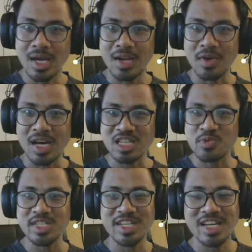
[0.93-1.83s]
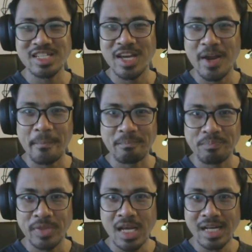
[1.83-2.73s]
Hello guys, Present here again.
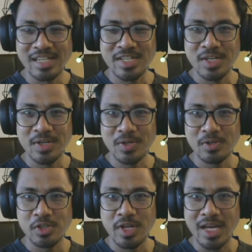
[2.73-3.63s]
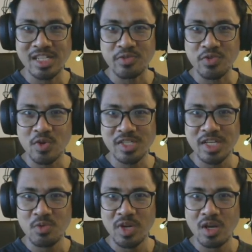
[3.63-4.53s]
So today is the
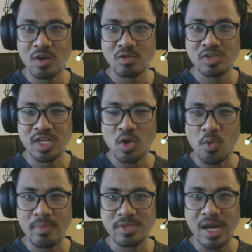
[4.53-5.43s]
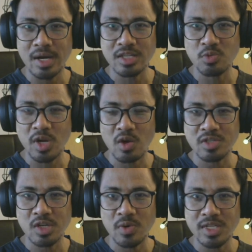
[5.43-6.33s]
14 videos in the Vim Techniques video
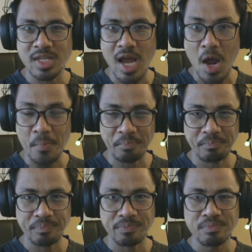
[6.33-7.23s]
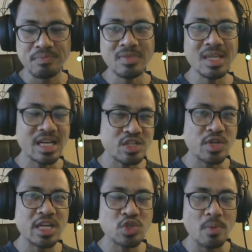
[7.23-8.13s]
series now.
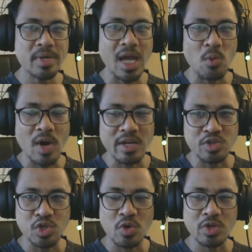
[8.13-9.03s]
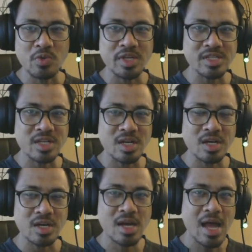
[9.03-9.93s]
Today's topic I would like to show you is
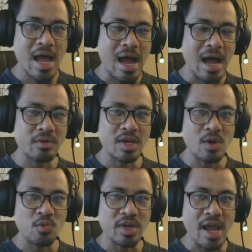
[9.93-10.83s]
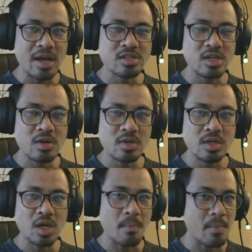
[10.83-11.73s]
the how can we
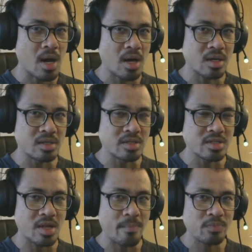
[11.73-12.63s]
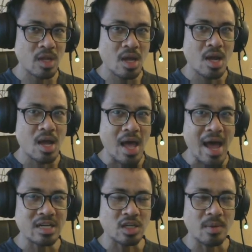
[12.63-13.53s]
executing commands
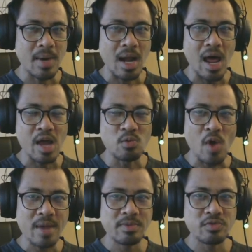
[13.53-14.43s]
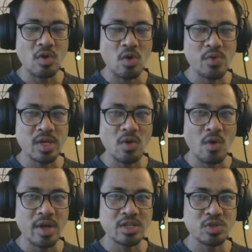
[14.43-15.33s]
at the command line right before we
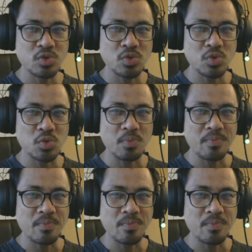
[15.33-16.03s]
going to